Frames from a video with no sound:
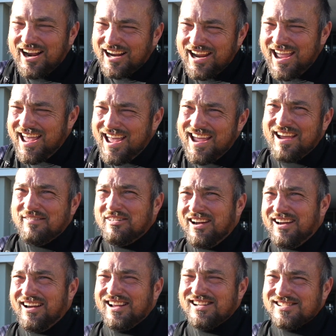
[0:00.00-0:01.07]
like, hey
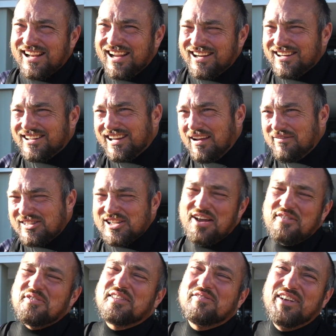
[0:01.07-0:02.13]
bro, it's like, come
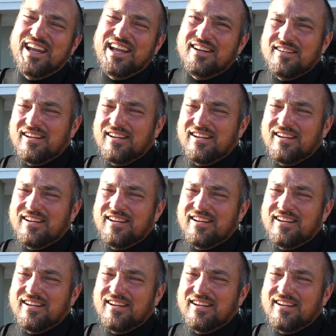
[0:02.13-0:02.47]
surf with me.